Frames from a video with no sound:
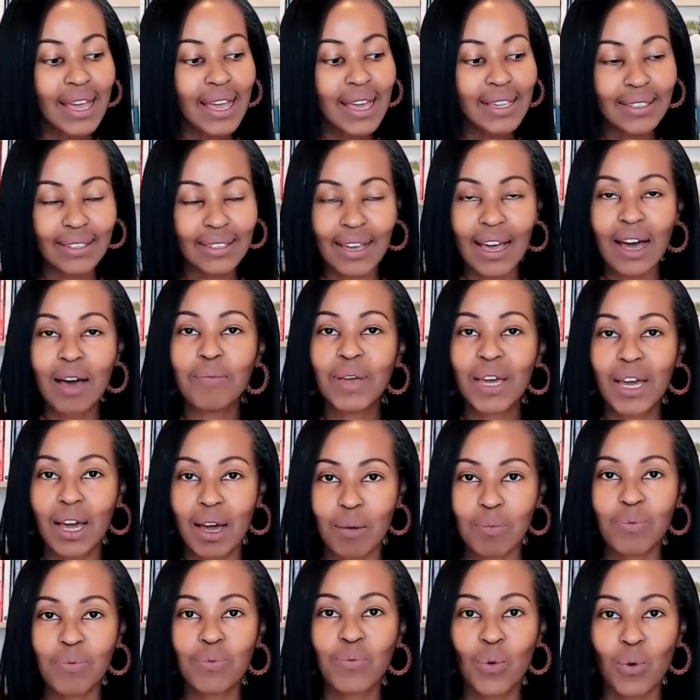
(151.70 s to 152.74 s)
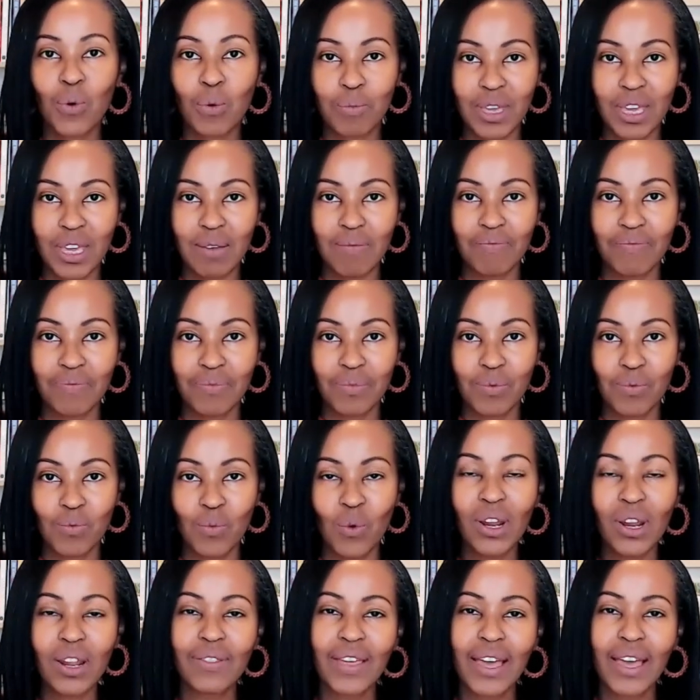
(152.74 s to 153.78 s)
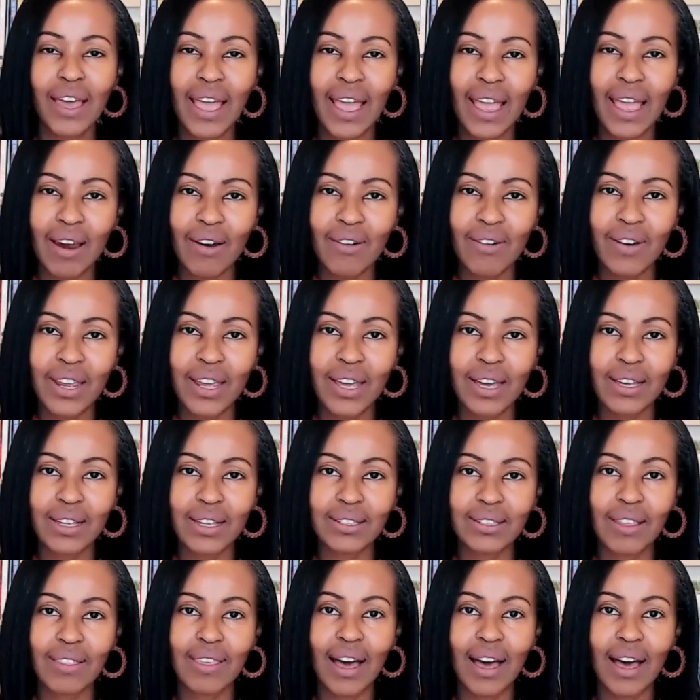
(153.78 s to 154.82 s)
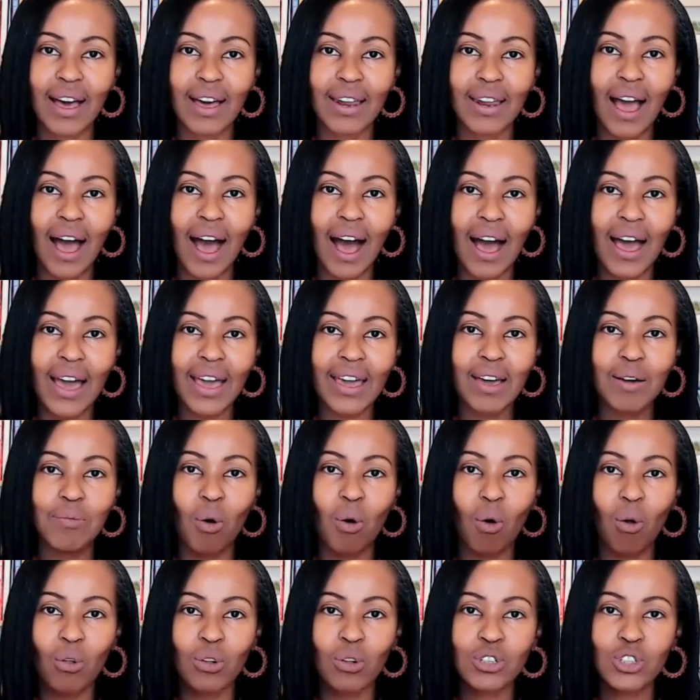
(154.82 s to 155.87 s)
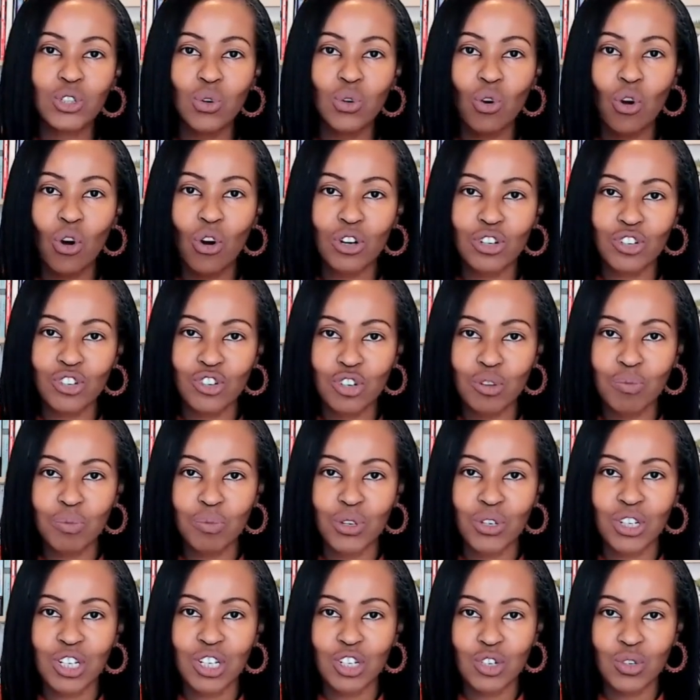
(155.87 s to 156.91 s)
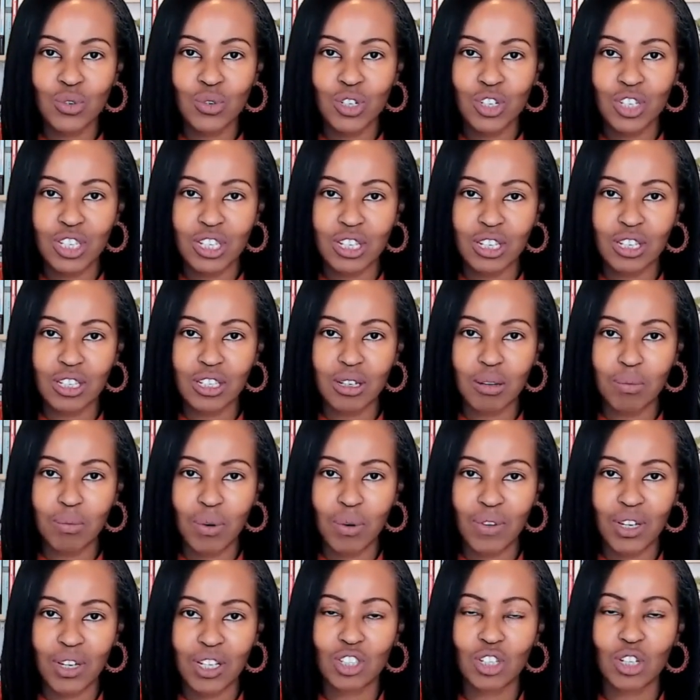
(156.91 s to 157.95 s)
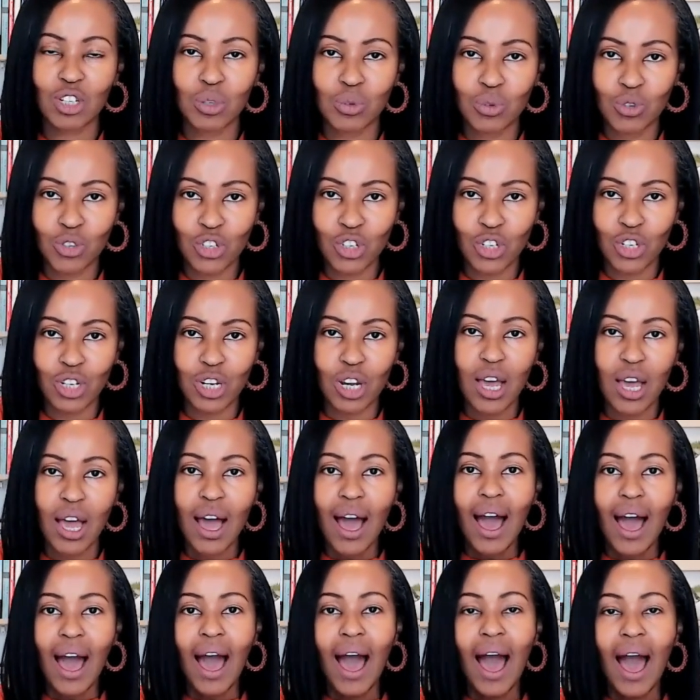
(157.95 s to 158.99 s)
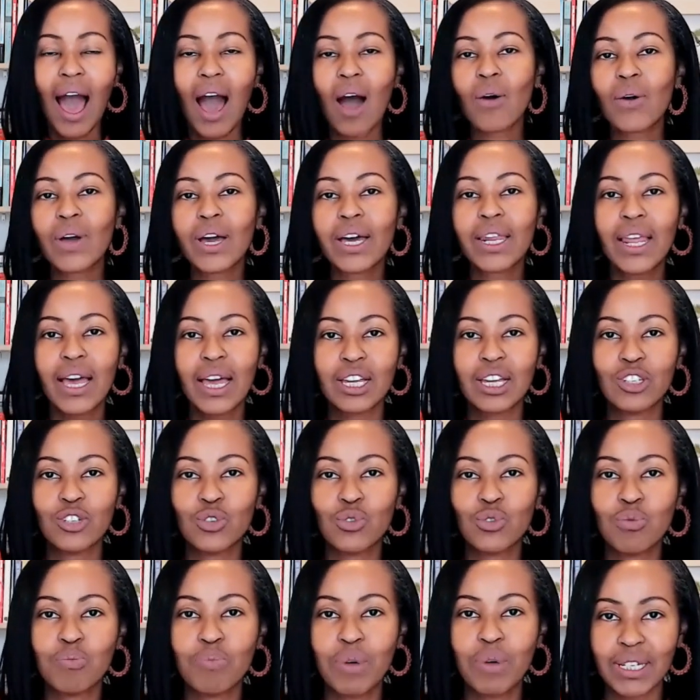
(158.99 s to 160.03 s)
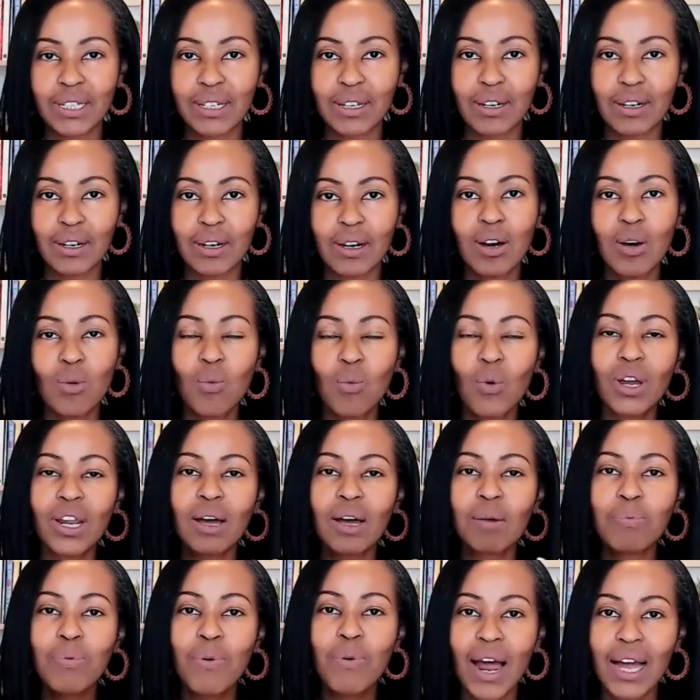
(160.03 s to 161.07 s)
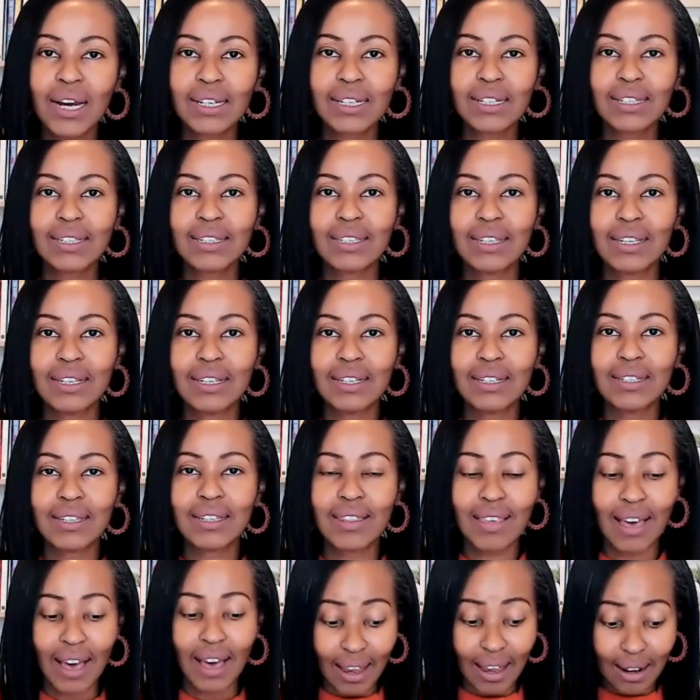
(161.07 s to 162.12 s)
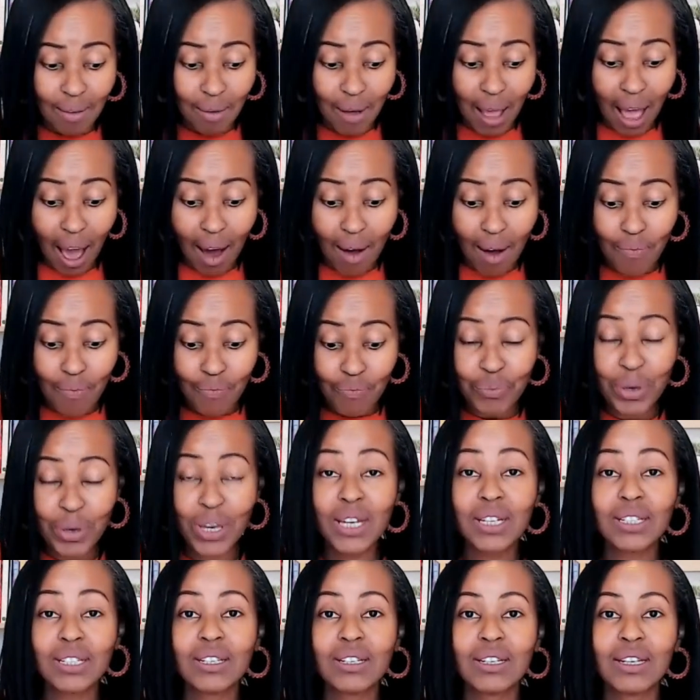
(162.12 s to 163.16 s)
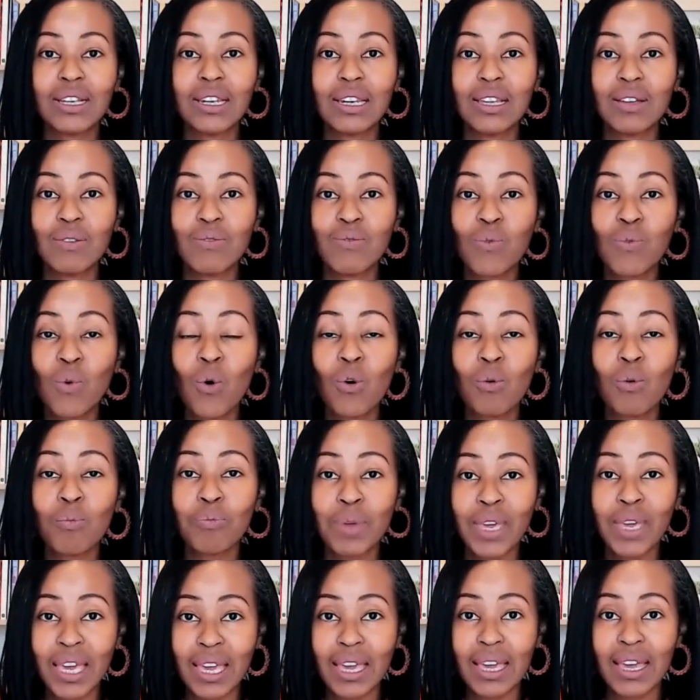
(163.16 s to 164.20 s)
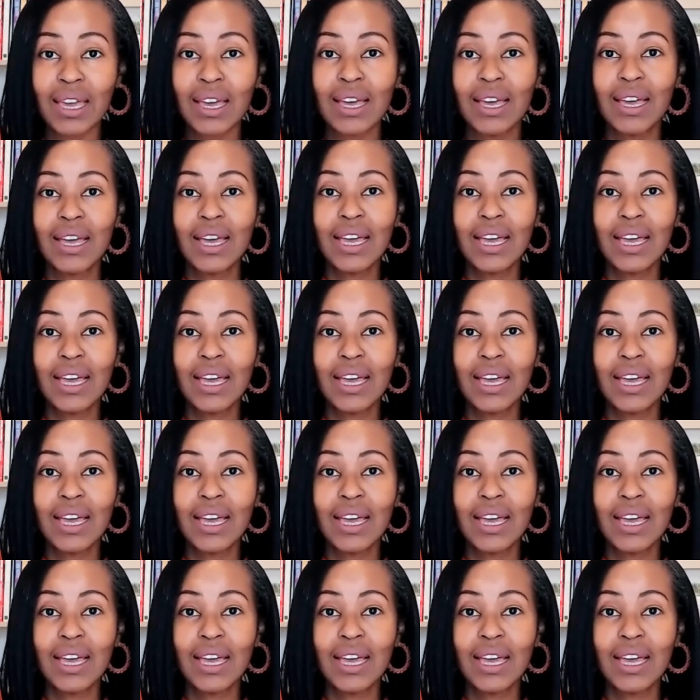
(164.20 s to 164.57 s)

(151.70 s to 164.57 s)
is coming up for me what are the areas that I am also contributing to a system of exclusion? How can I do better? What are practices that personally for me